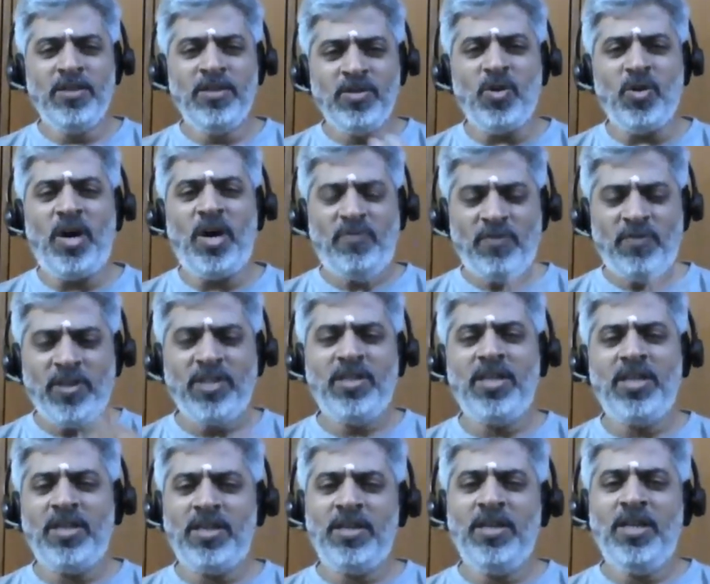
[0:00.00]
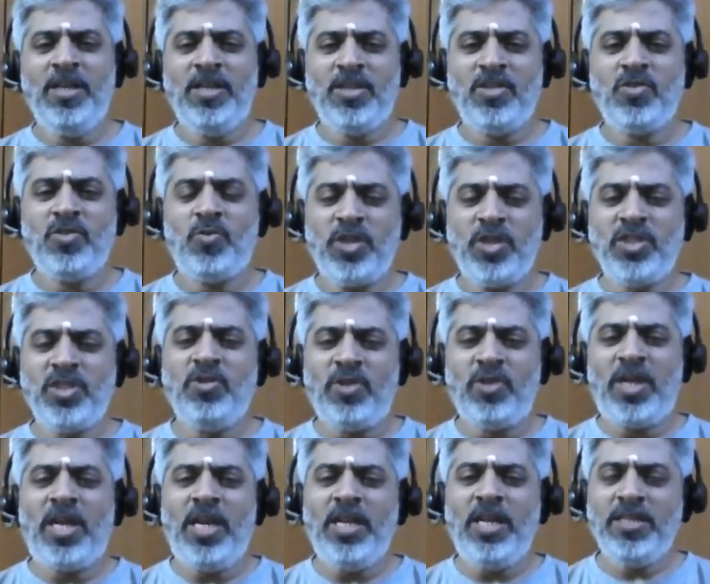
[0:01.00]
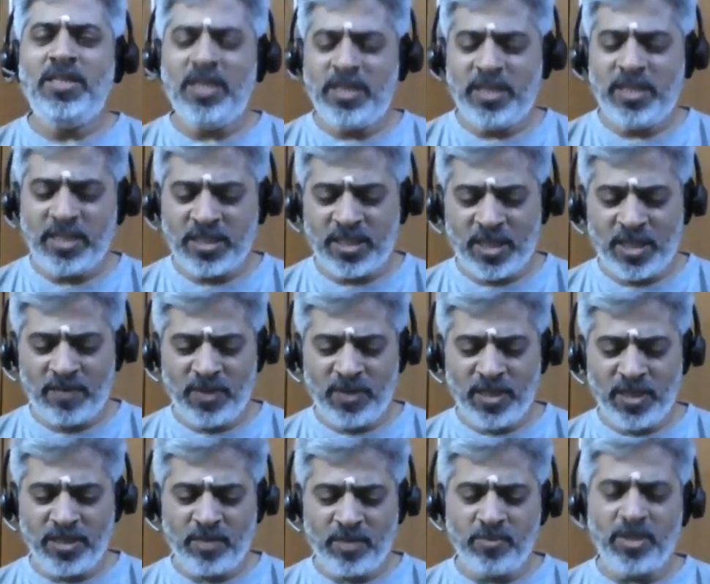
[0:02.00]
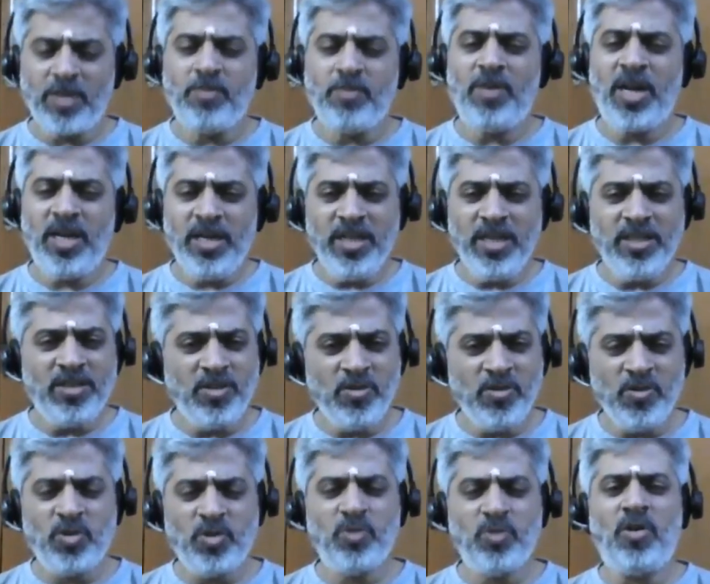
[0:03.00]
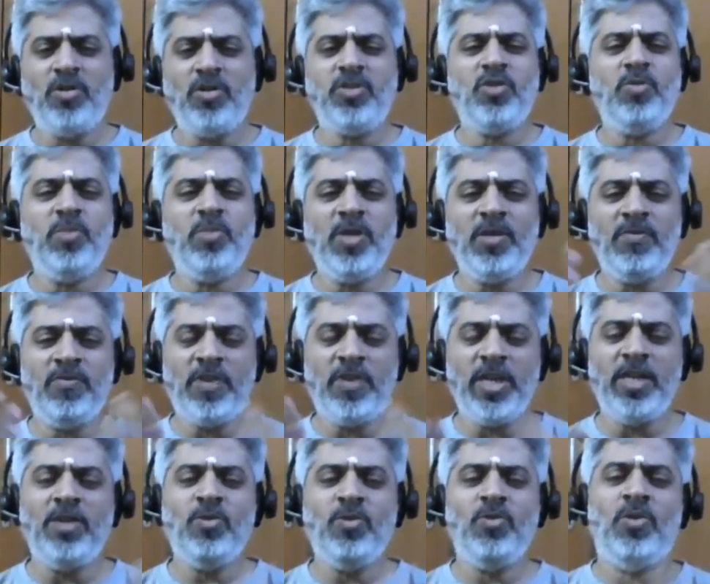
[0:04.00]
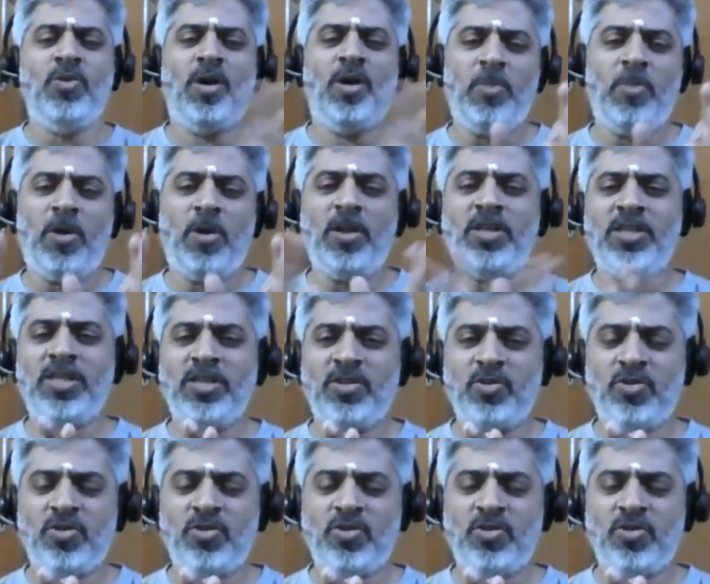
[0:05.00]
So after that, once you realize that, yes, I've done something bad, yes, you should also be free to apologize.